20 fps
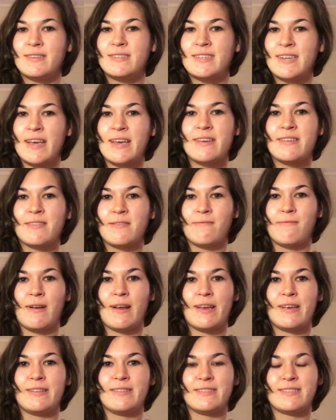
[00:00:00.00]
take the
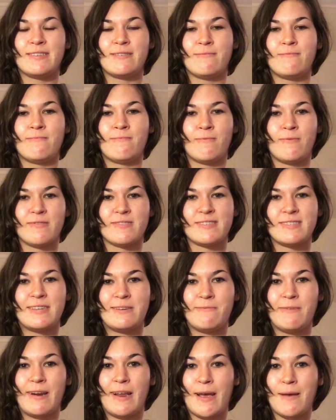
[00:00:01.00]
reins, and we'll
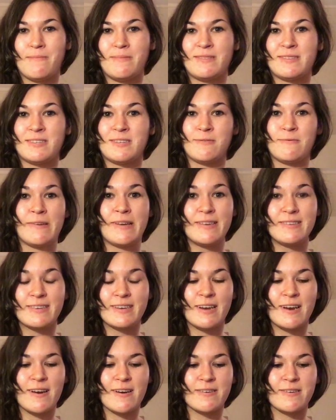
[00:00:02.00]
see what happens to his
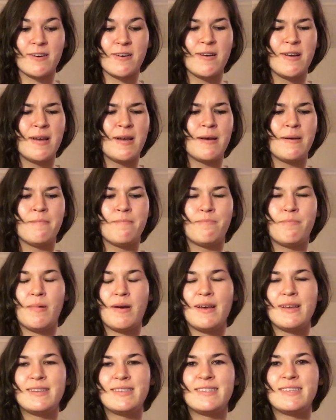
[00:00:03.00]
character.
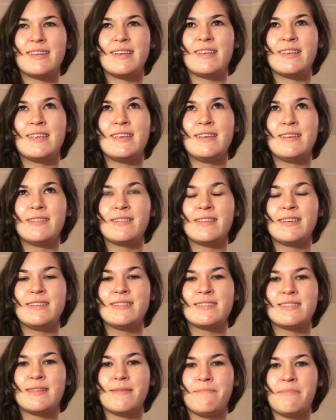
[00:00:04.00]
But he
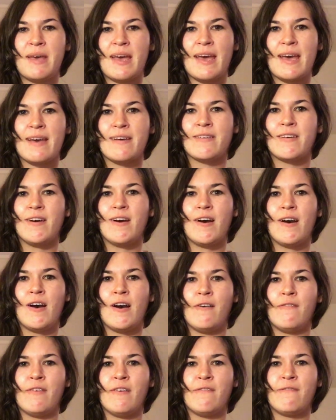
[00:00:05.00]
leads the pack
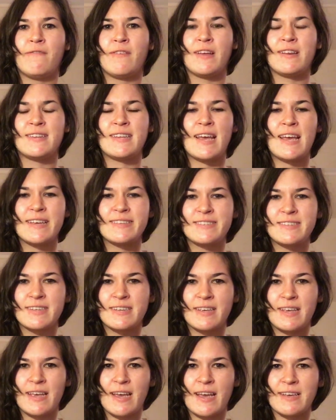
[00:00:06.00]
of a
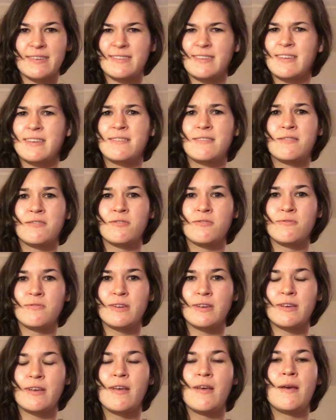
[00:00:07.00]
fantastic cast,
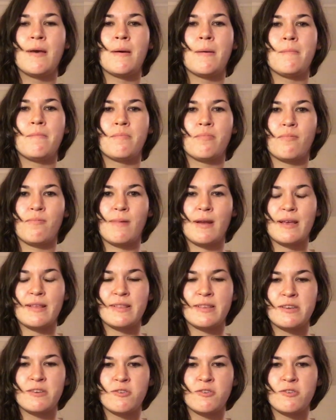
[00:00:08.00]
including Bradley